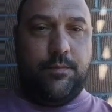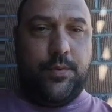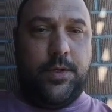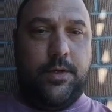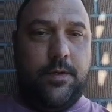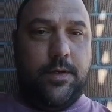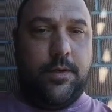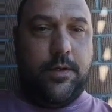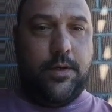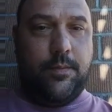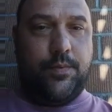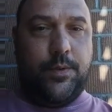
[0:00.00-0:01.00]
pretty
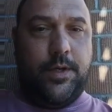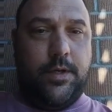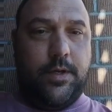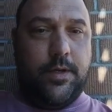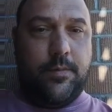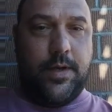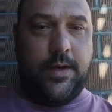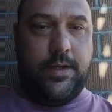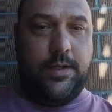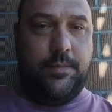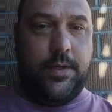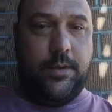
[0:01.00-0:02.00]

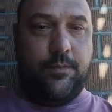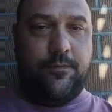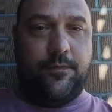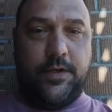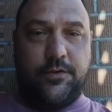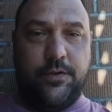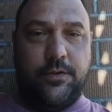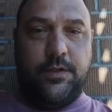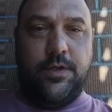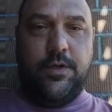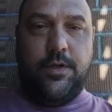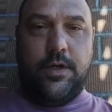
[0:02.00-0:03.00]
highly paid professional,
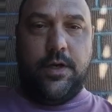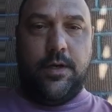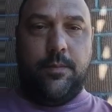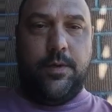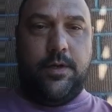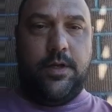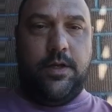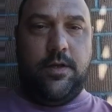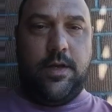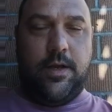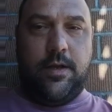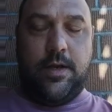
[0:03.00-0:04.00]
but
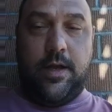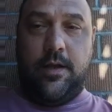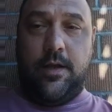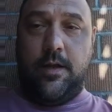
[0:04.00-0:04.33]
even